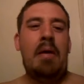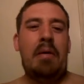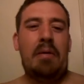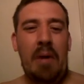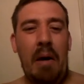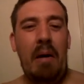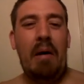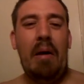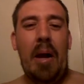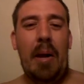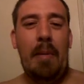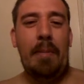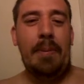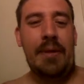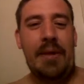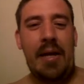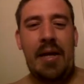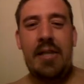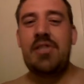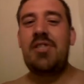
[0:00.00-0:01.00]
going up
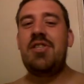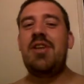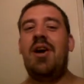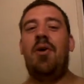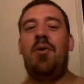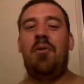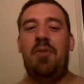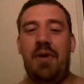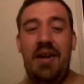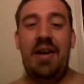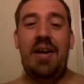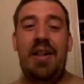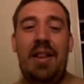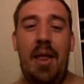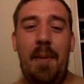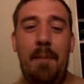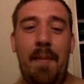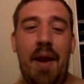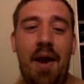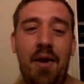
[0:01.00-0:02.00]
against the
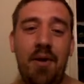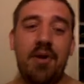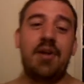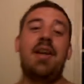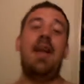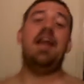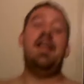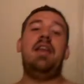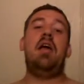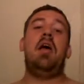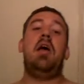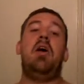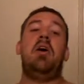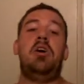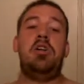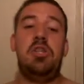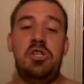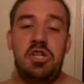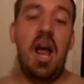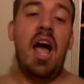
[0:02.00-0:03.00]
real American
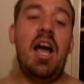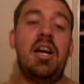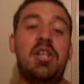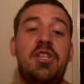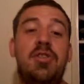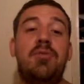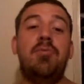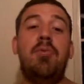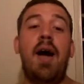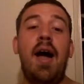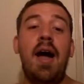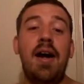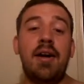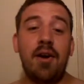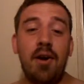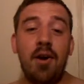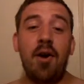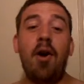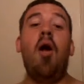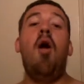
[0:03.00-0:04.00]
Jack
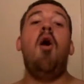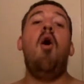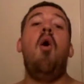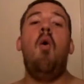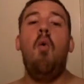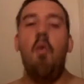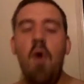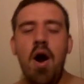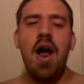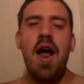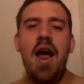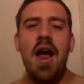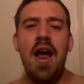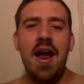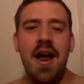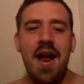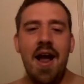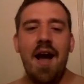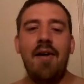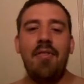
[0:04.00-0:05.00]
Swagger,
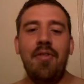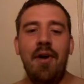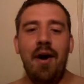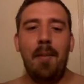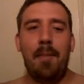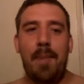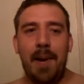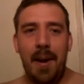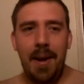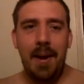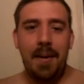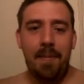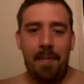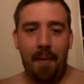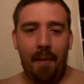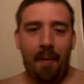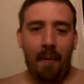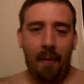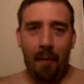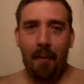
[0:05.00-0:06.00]
we the
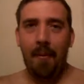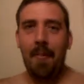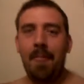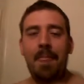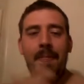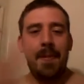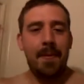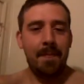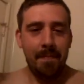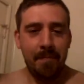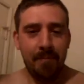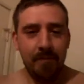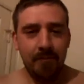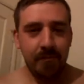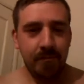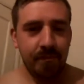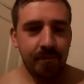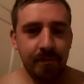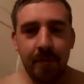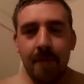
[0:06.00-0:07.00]
people.
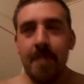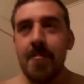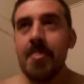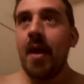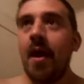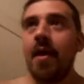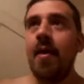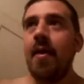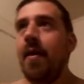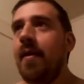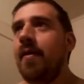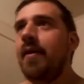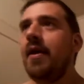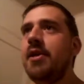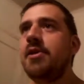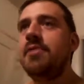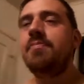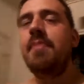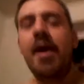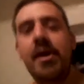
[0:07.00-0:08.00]

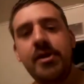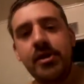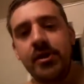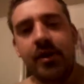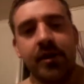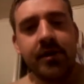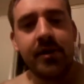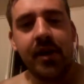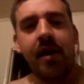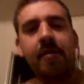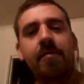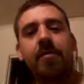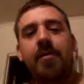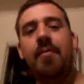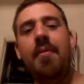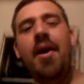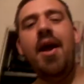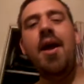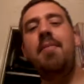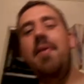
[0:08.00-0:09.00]
This match goes on for
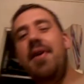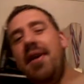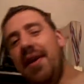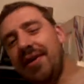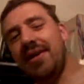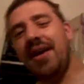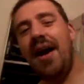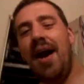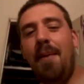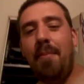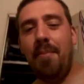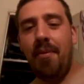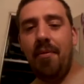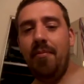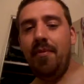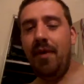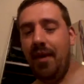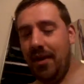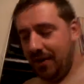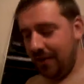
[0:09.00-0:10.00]
maybe a couple
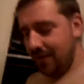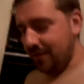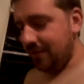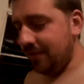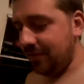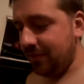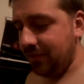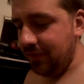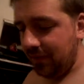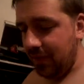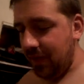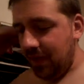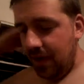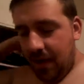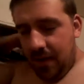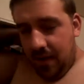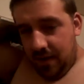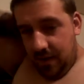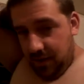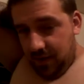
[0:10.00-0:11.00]
minutes.
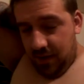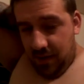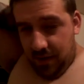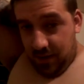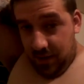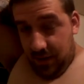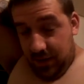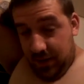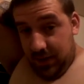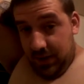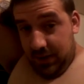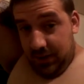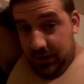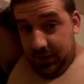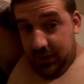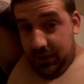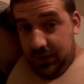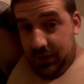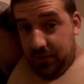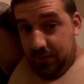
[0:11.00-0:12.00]
And
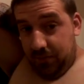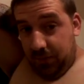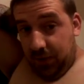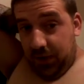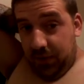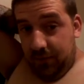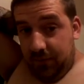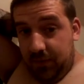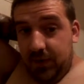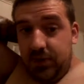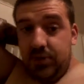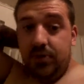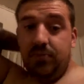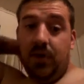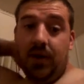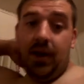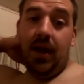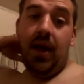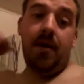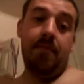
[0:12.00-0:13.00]
then pretty much
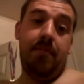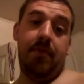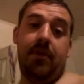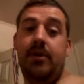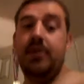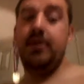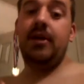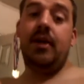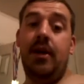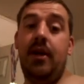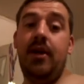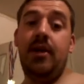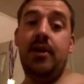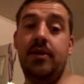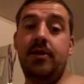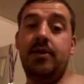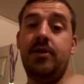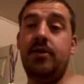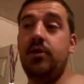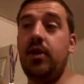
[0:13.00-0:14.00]
what happens
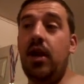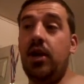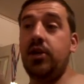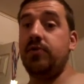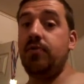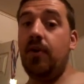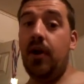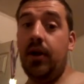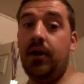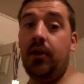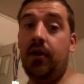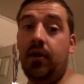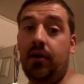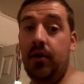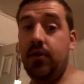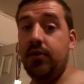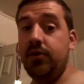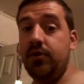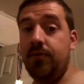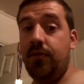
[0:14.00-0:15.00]
is Jack Swagger
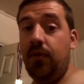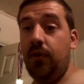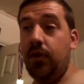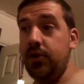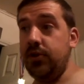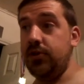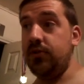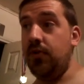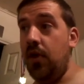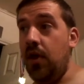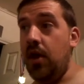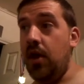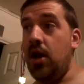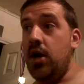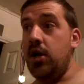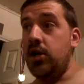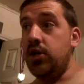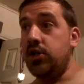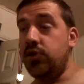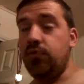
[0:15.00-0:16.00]
goes for his
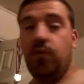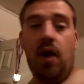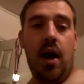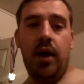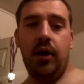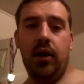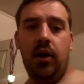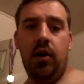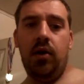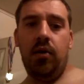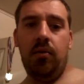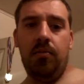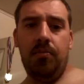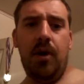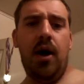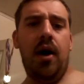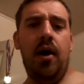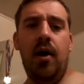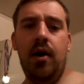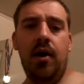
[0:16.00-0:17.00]
Swagger
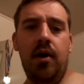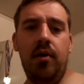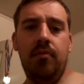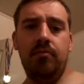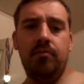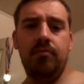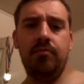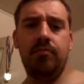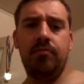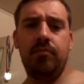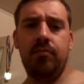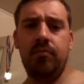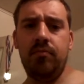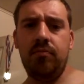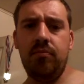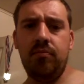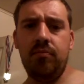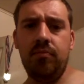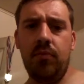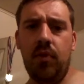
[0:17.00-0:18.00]
bomb
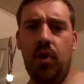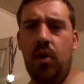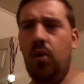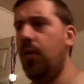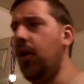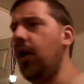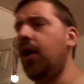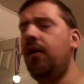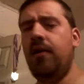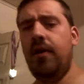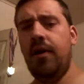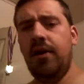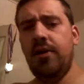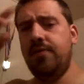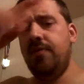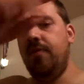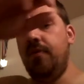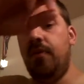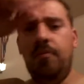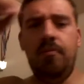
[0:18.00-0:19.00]
or whatever it does
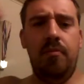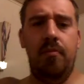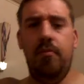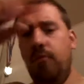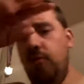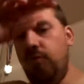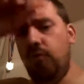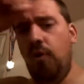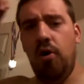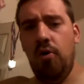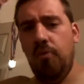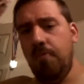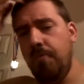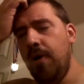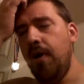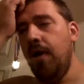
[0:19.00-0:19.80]
from the rope.